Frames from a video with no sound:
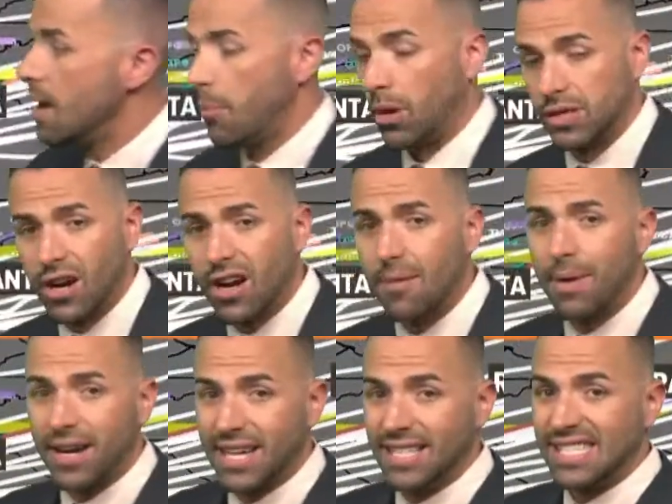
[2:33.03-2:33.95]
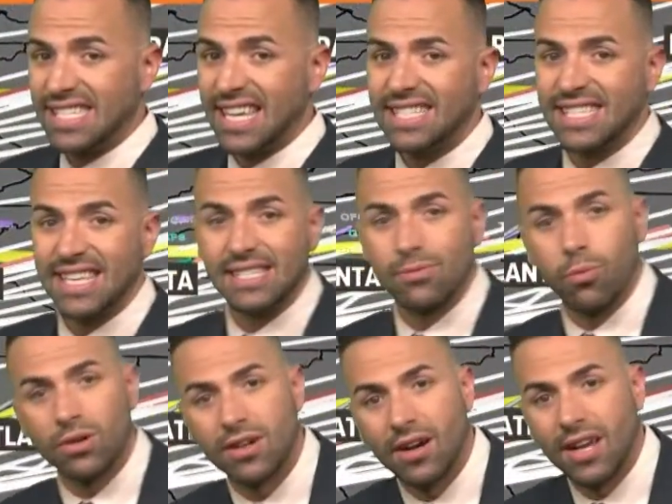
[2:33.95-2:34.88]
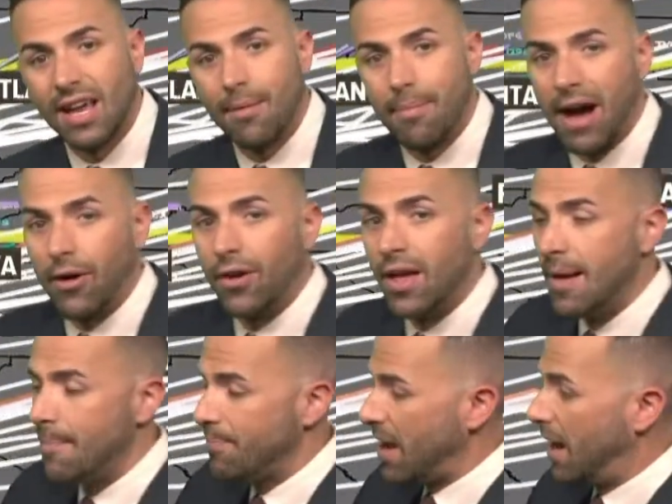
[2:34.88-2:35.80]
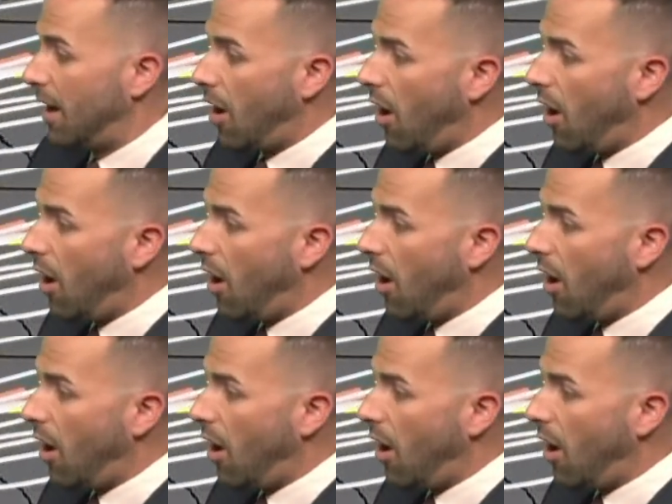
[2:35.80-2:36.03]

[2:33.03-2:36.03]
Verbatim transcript: Boy, talk about consensus. We're talking about uh,